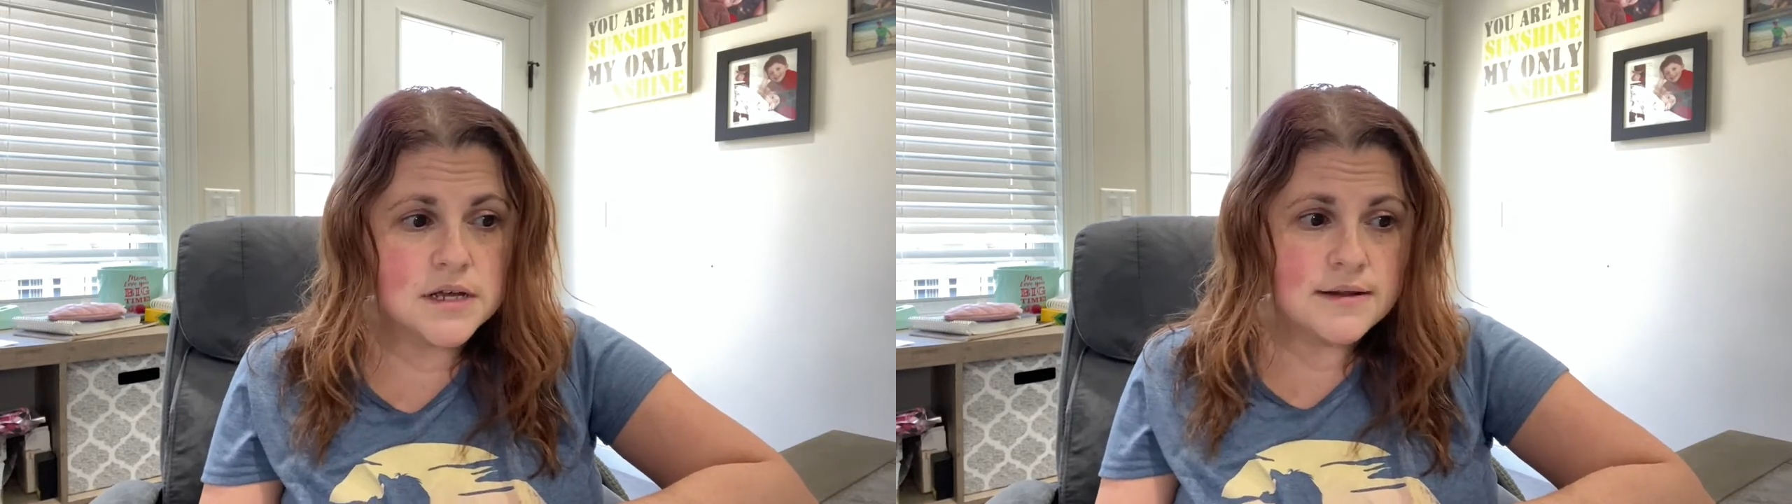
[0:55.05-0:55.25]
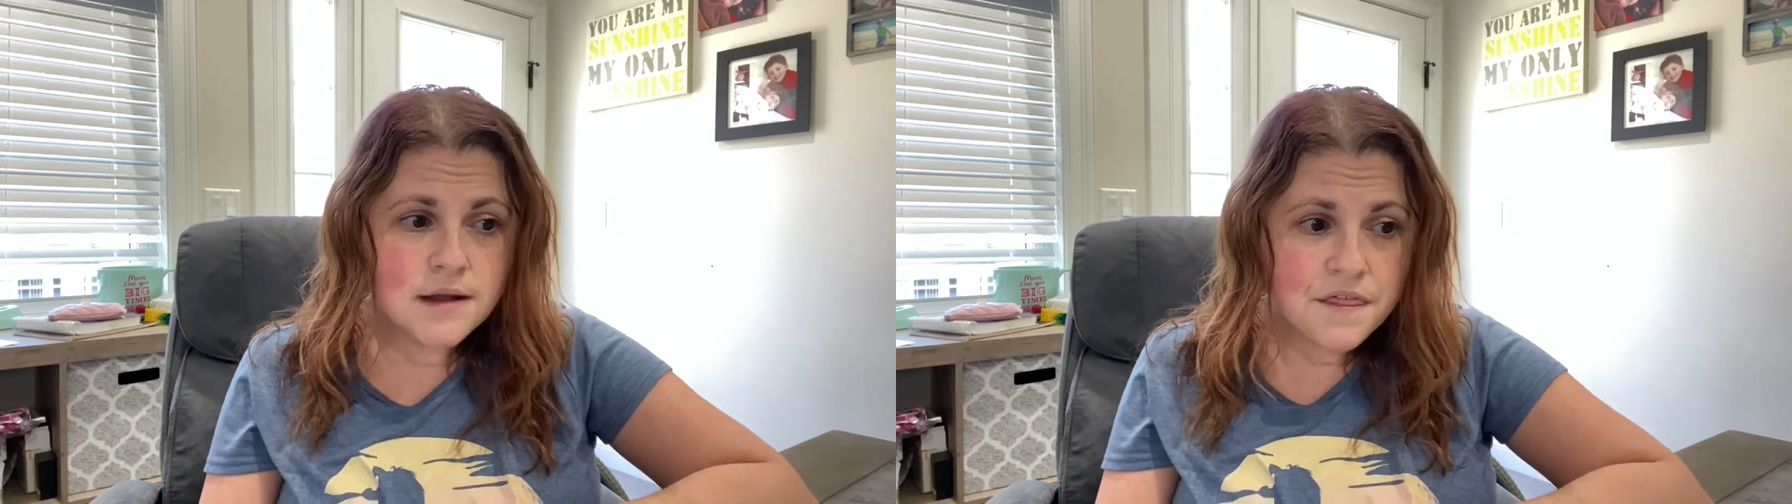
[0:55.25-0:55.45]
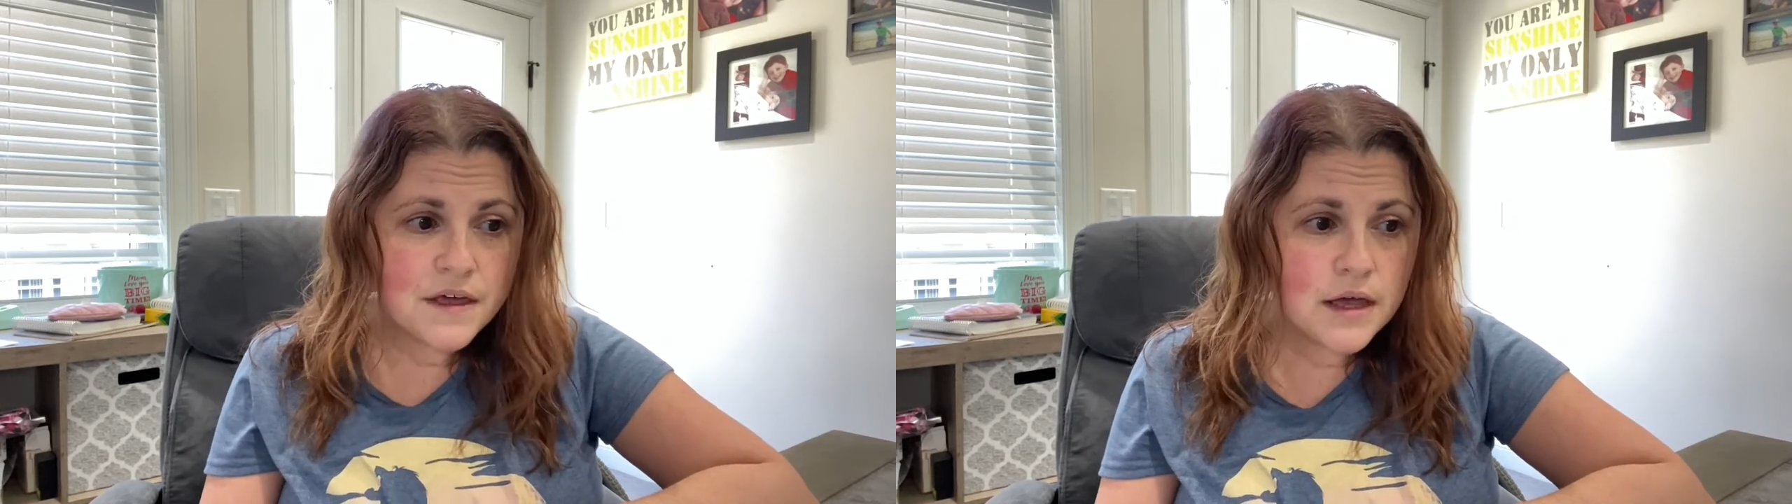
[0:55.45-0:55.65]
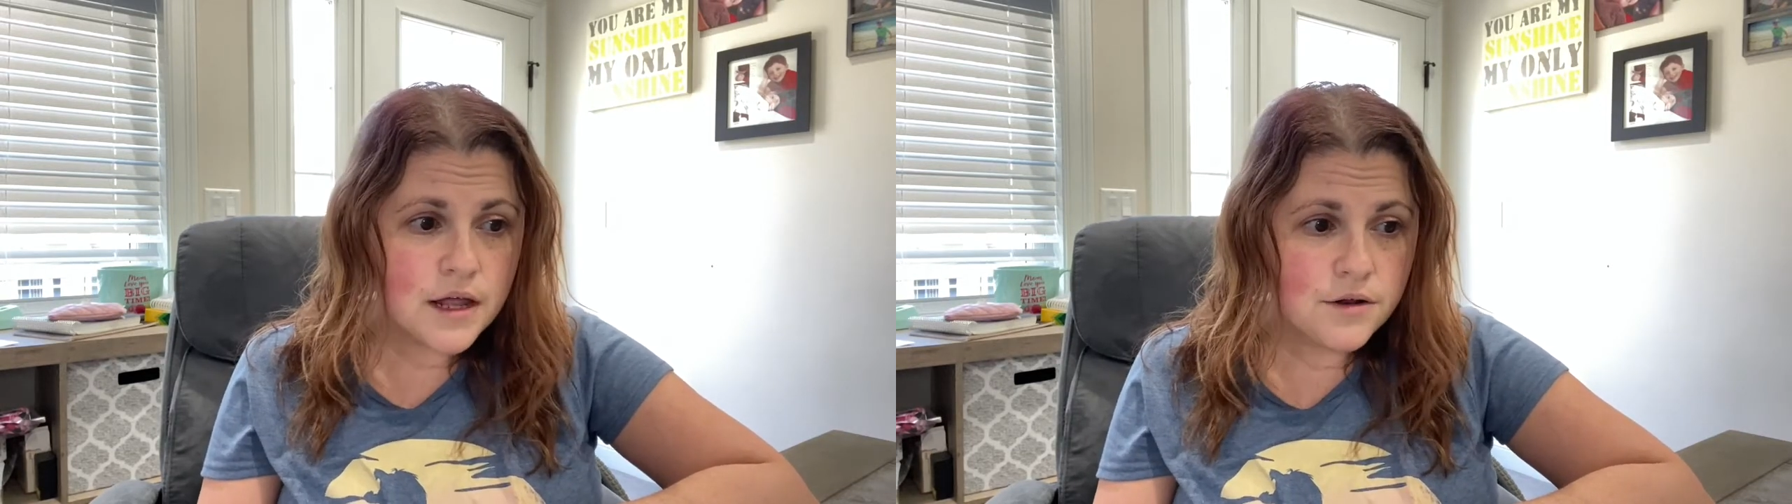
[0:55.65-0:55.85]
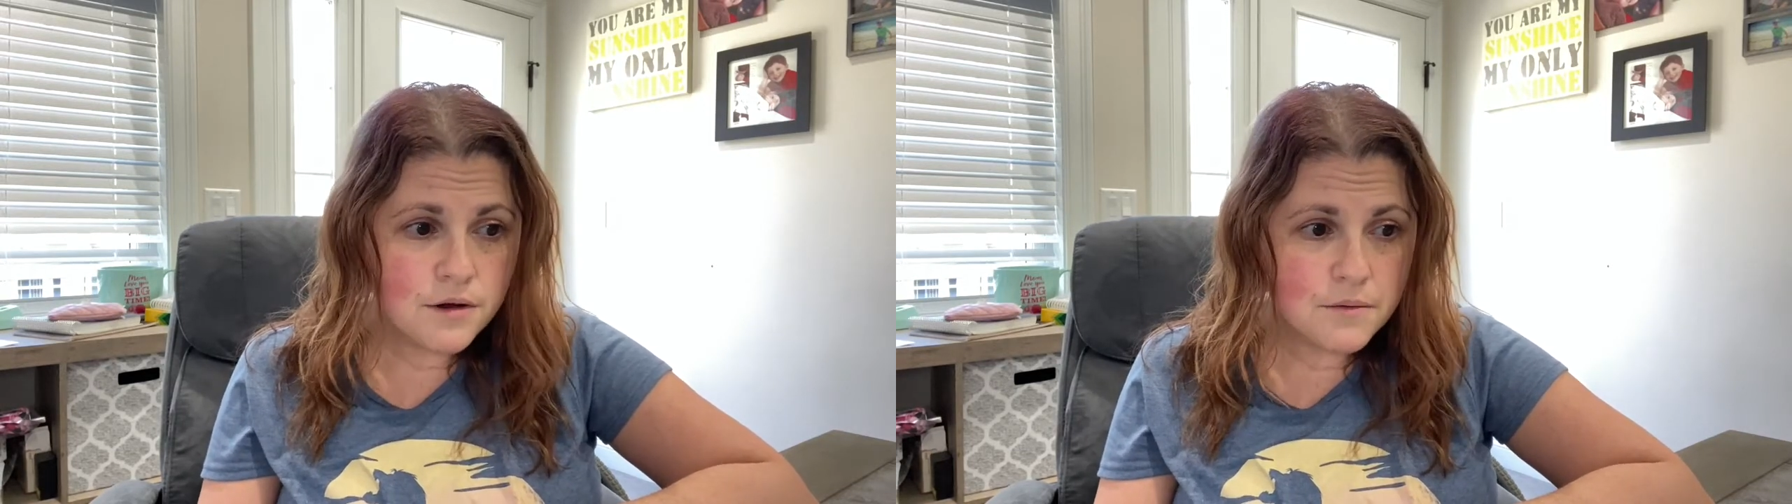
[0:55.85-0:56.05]
and nothing
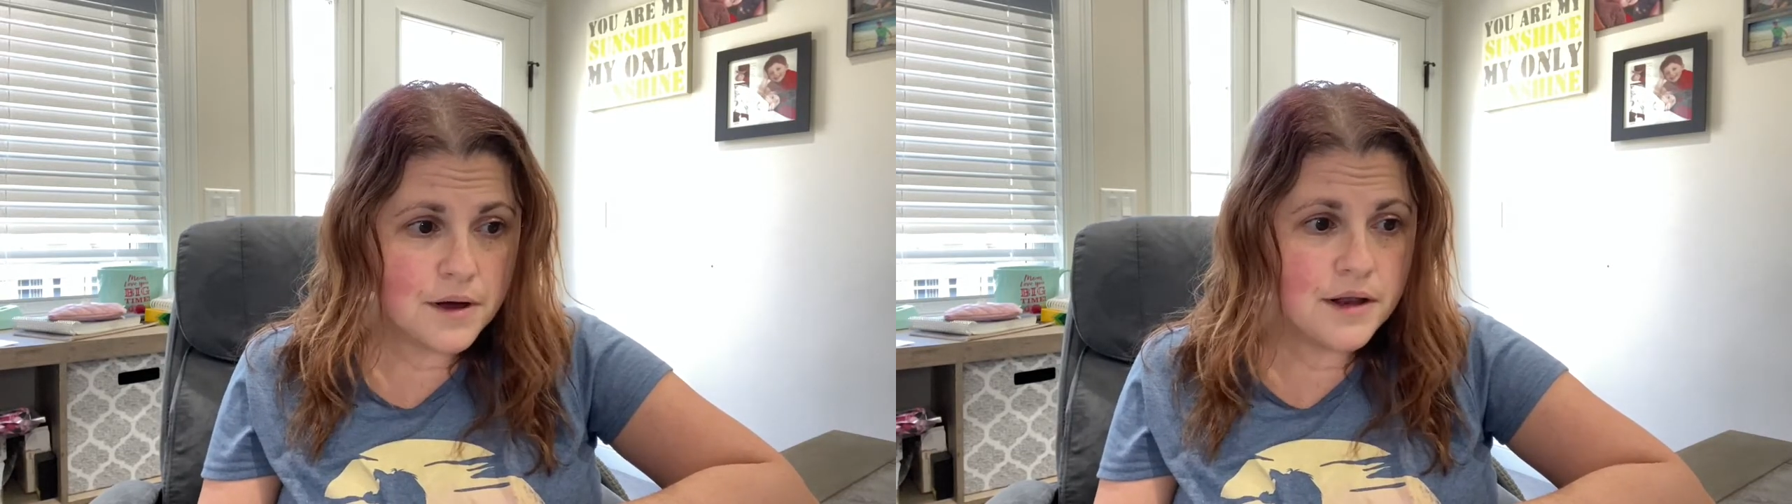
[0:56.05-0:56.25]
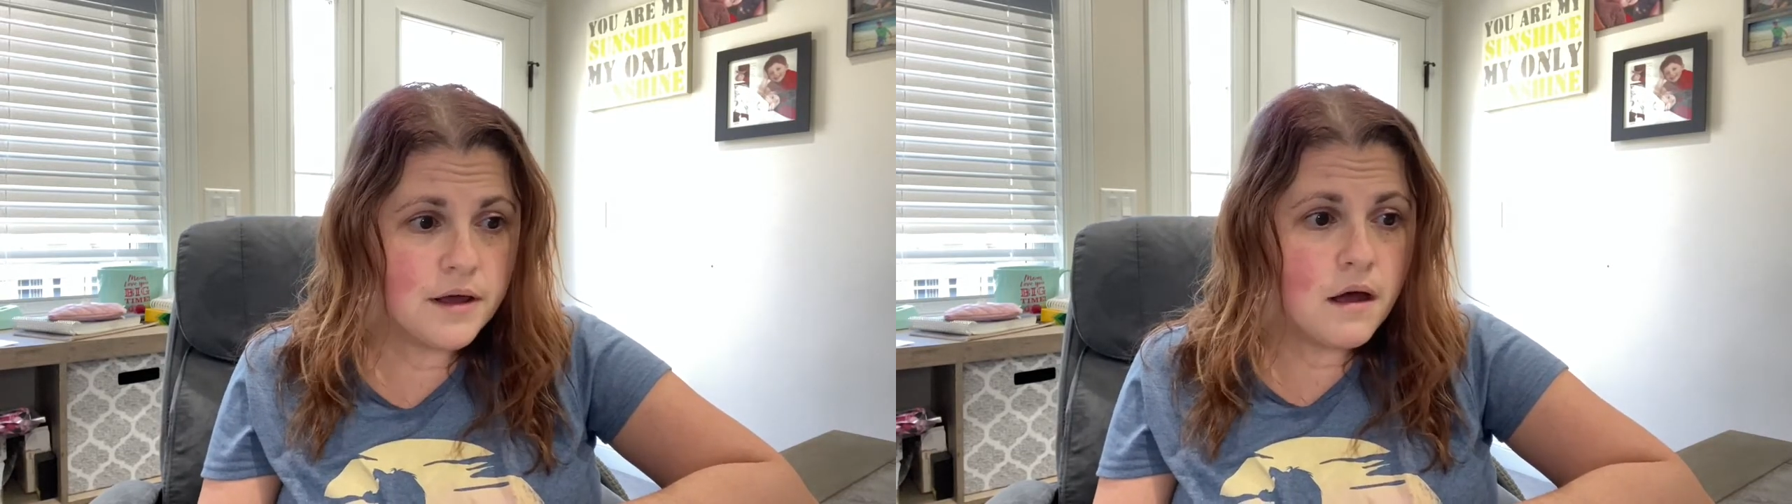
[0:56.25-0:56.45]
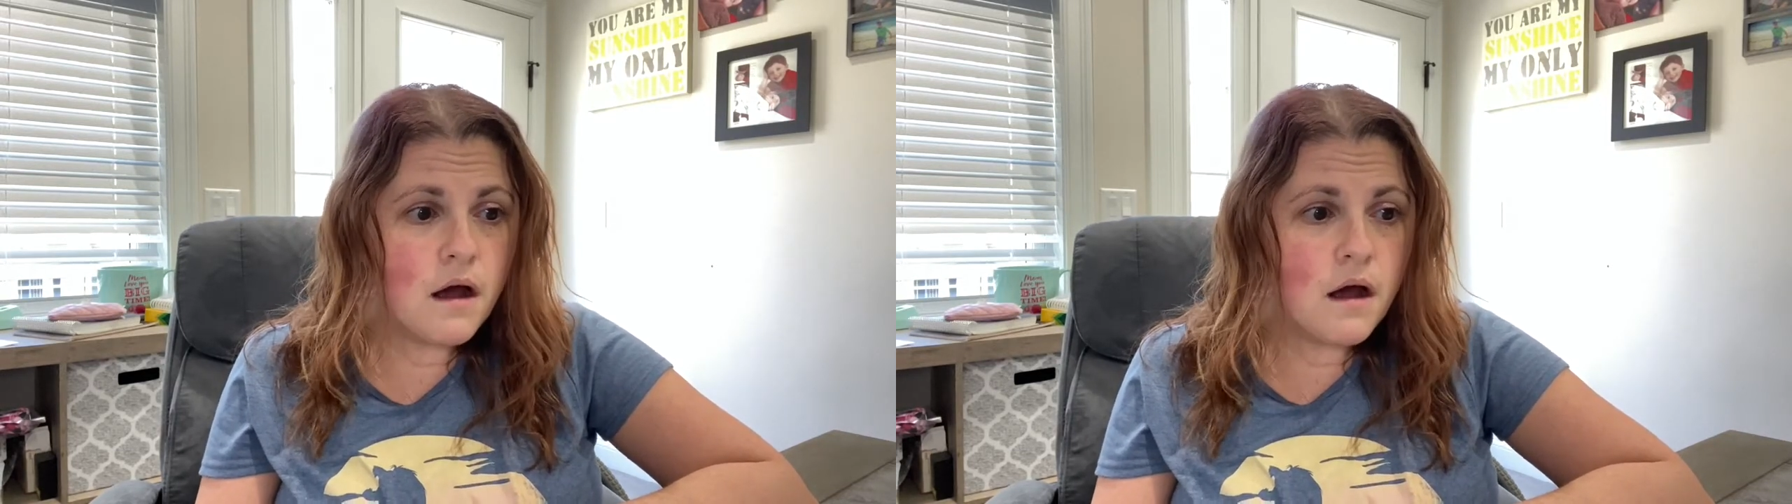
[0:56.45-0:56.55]
and no one